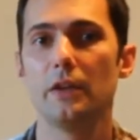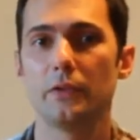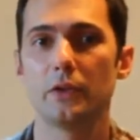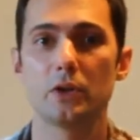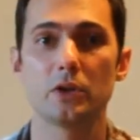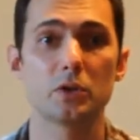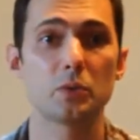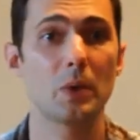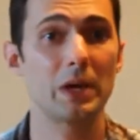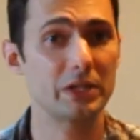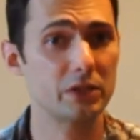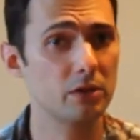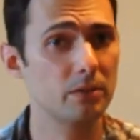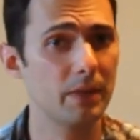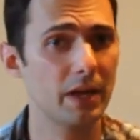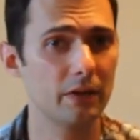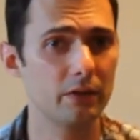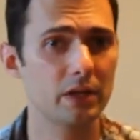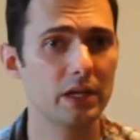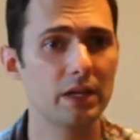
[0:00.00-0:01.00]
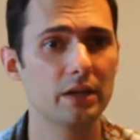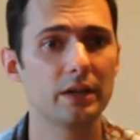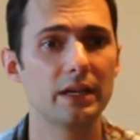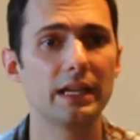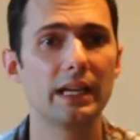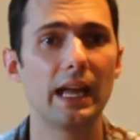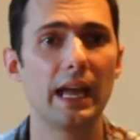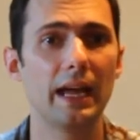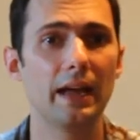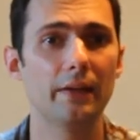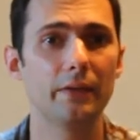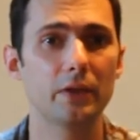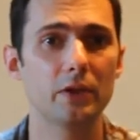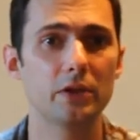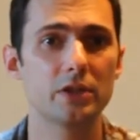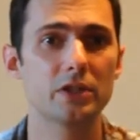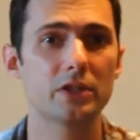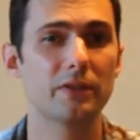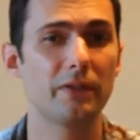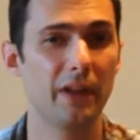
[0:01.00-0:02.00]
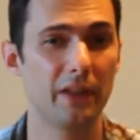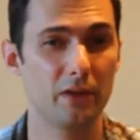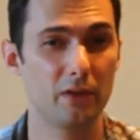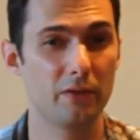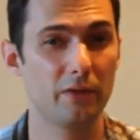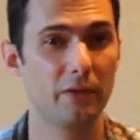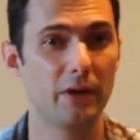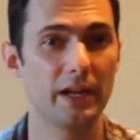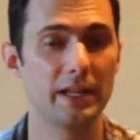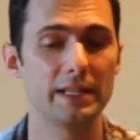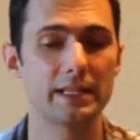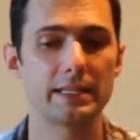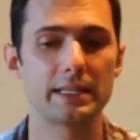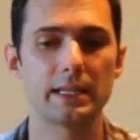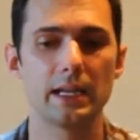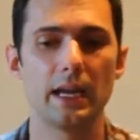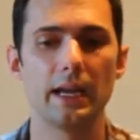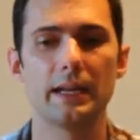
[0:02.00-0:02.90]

There's Western Mountaineering and there's Feathered Friends.